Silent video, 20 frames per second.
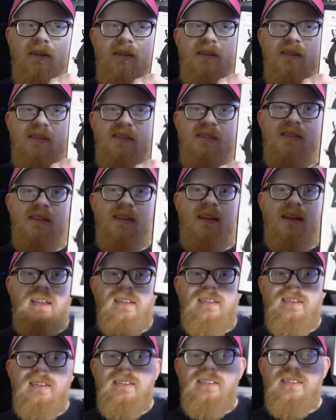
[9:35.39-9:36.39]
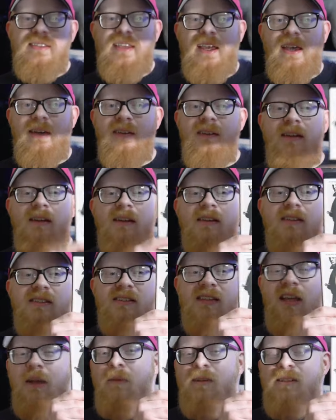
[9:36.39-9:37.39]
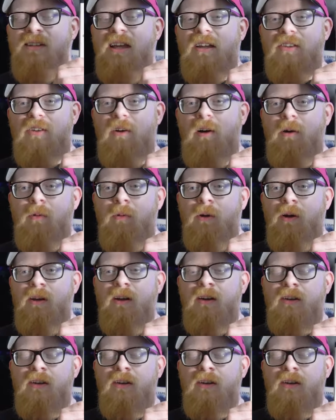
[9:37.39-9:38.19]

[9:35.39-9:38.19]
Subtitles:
You slide this out. Same exact artwork